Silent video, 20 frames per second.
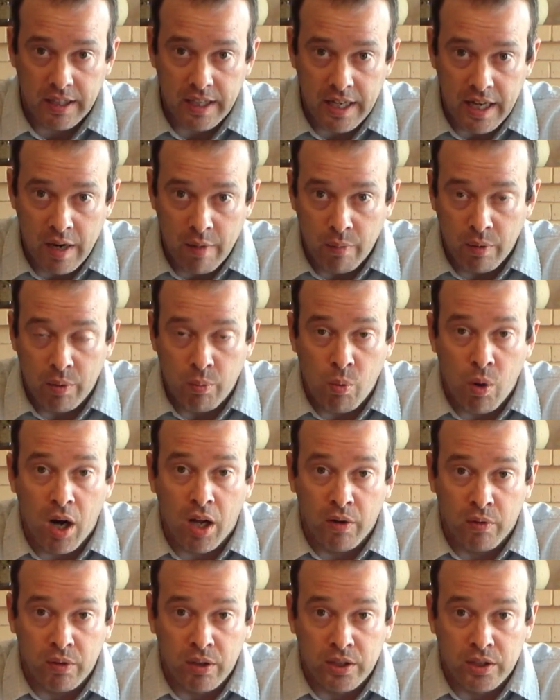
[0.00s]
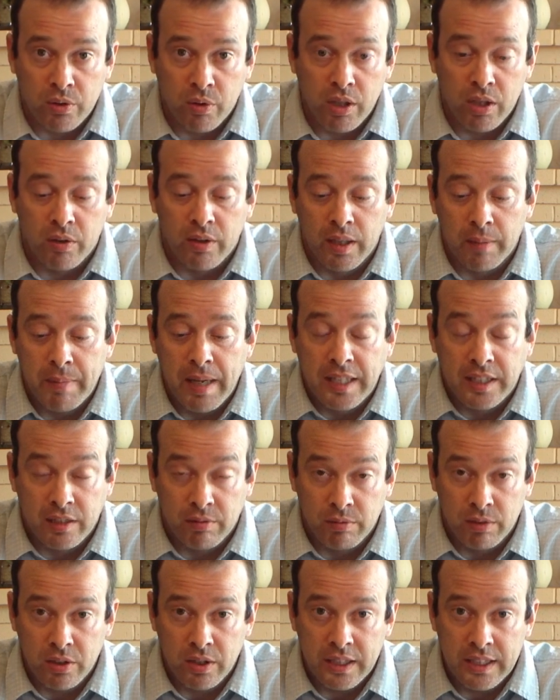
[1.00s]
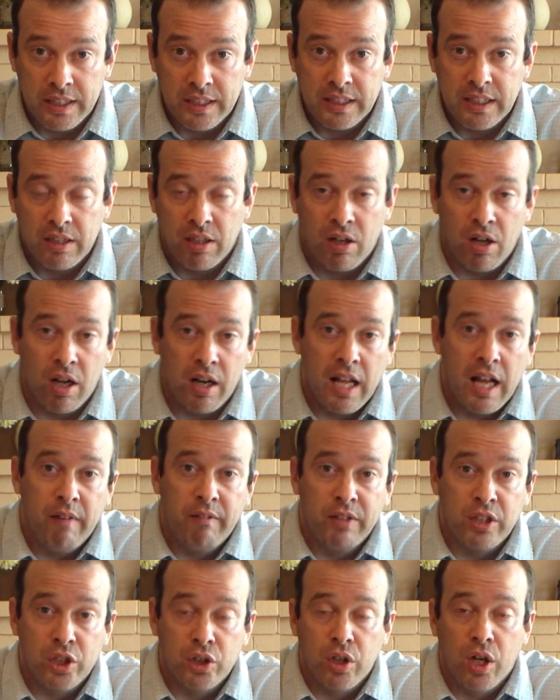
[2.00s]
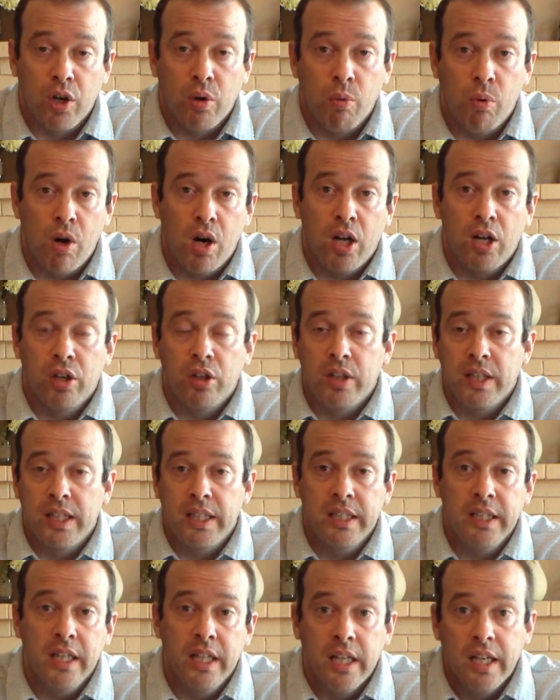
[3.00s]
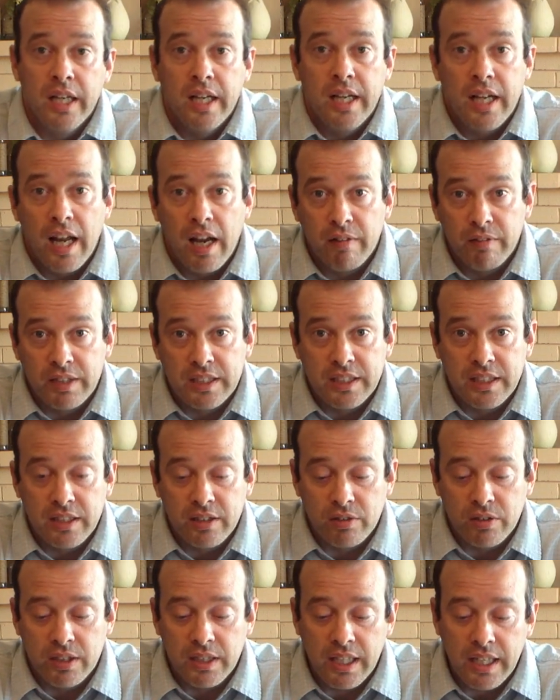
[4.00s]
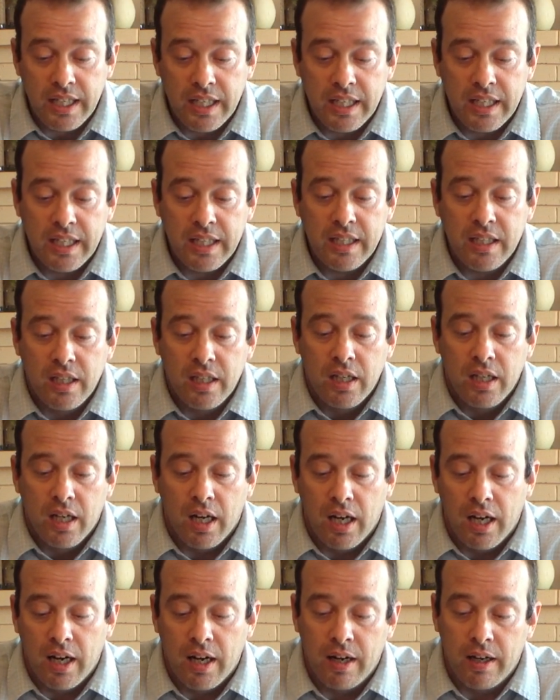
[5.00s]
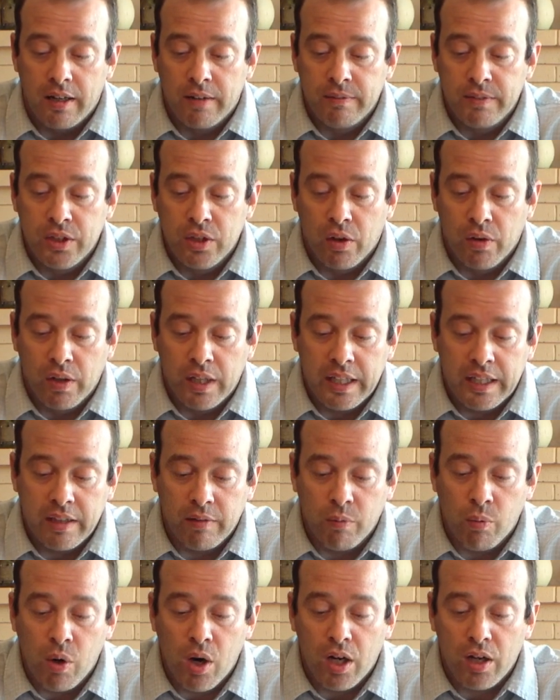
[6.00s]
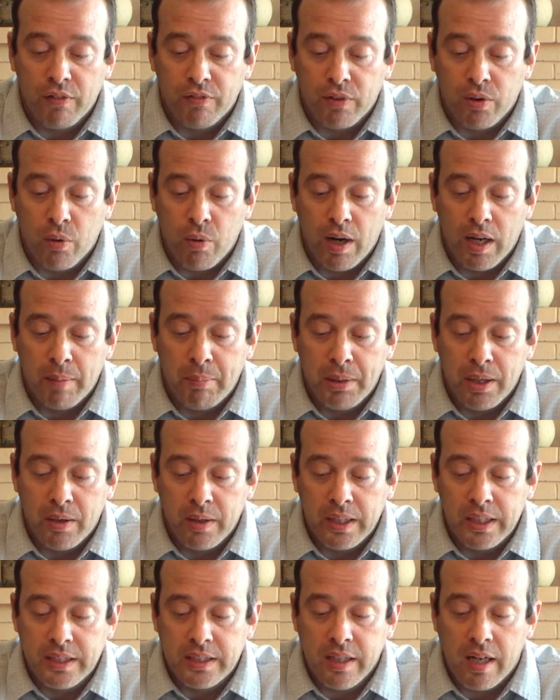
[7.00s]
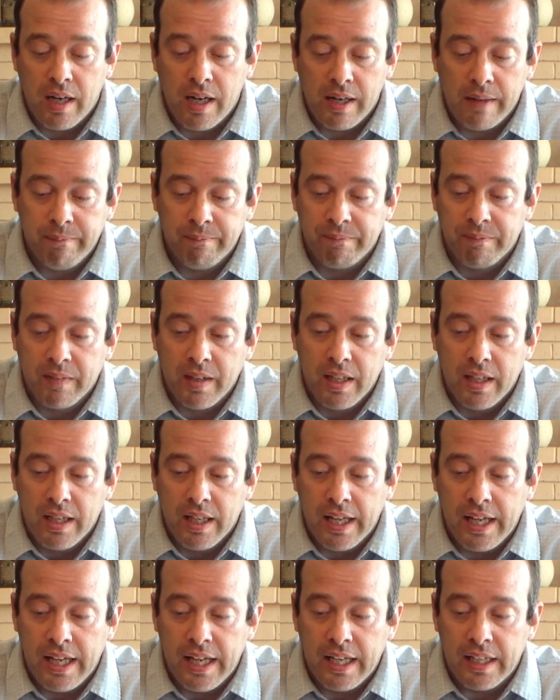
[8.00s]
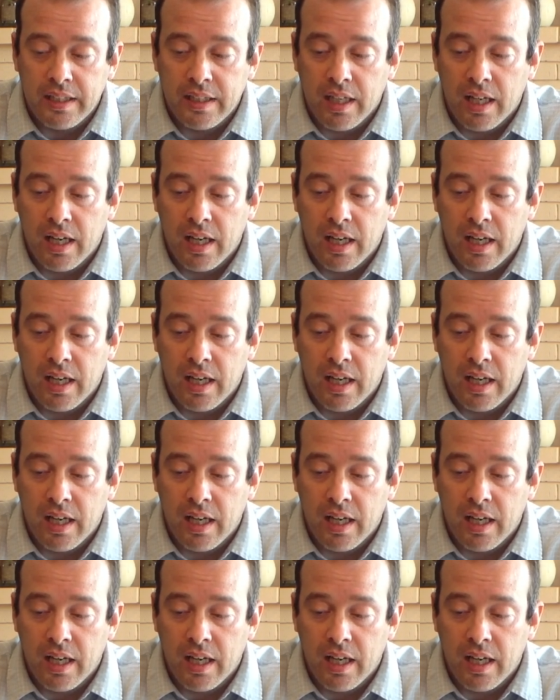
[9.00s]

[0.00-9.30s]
it would water the soil, and it makes it really easy. They're not having to truck water in every single day. They can water for quite a period of time, and